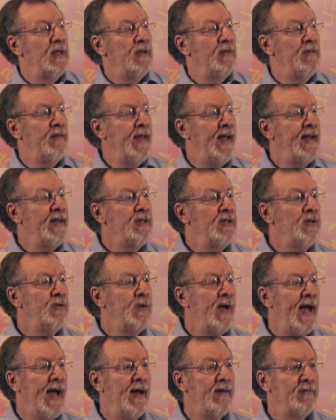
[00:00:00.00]
Then you
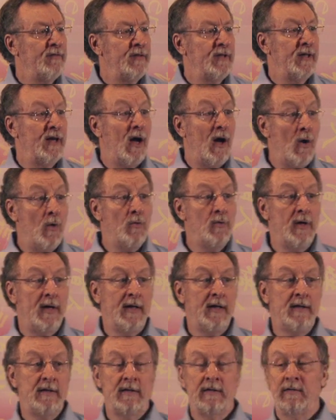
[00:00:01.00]
have to own
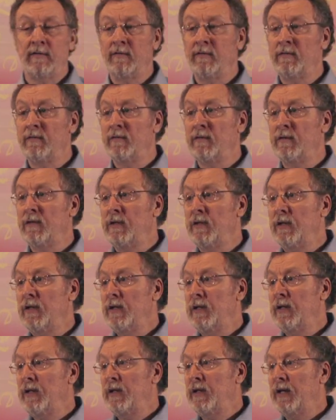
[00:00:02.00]
it.
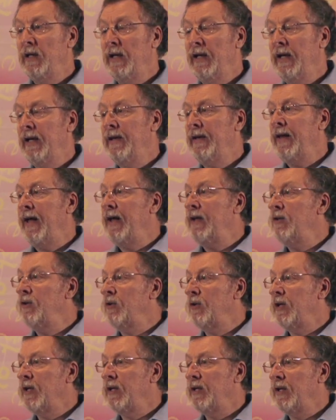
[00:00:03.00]
And then you
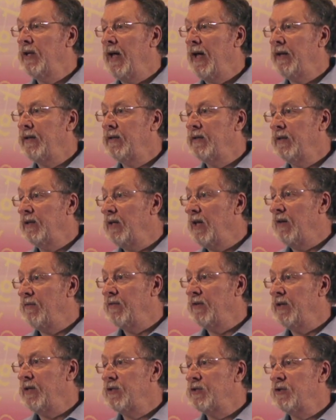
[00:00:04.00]
can let the
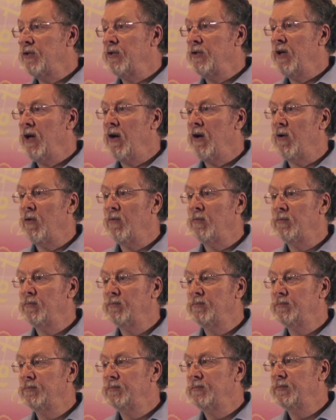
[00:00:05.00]
definition go.
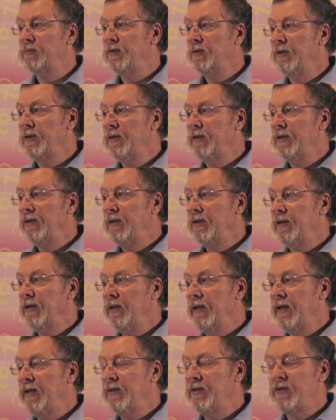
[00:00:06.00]

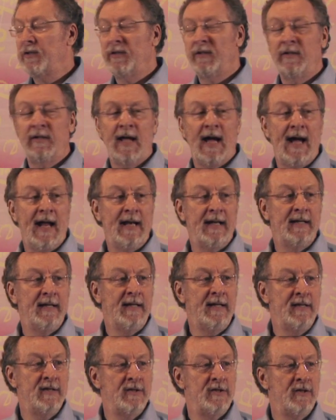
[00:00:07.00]
It's a lot
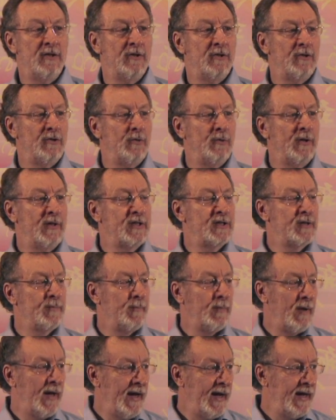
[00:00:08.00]
easier to
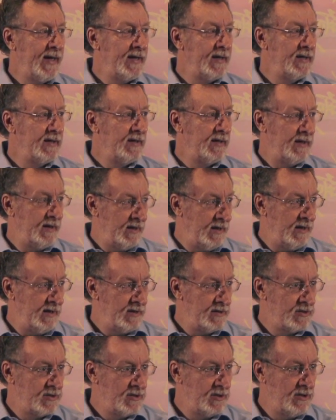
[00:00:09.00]
explain than it
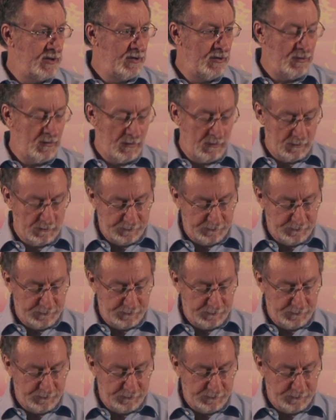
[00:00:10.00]
is to do.